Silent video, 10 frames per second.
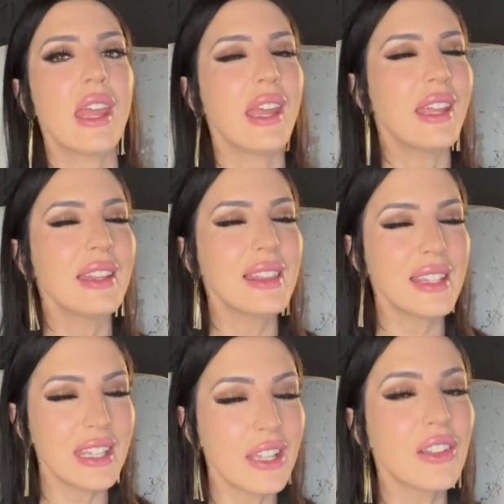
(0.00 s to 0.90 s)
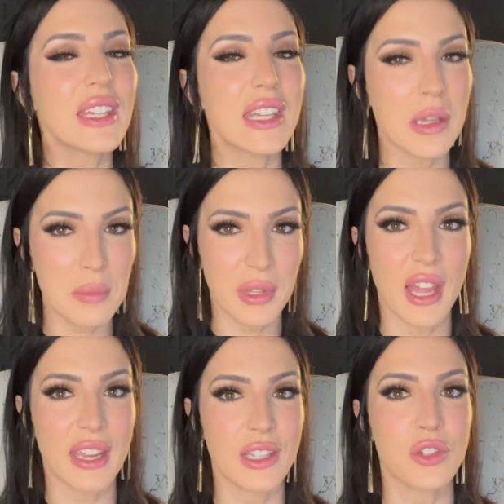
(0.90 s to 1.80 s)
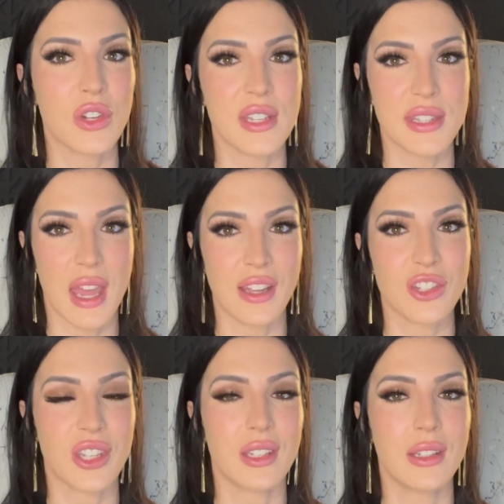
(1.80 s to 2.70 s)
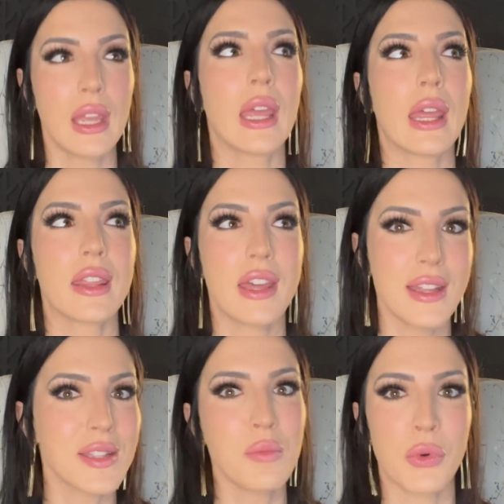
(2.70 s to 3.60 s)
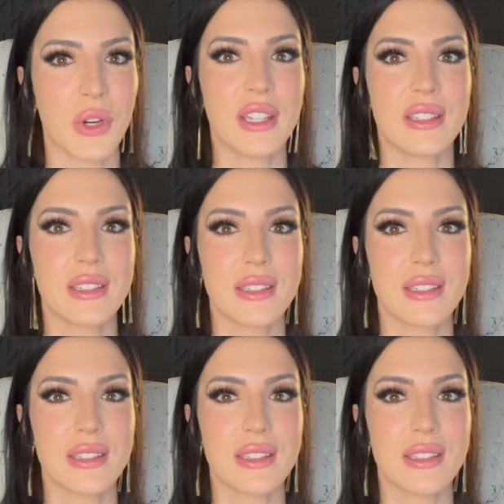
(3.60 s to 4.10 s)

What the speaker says: and legally compliant transaction. That's important.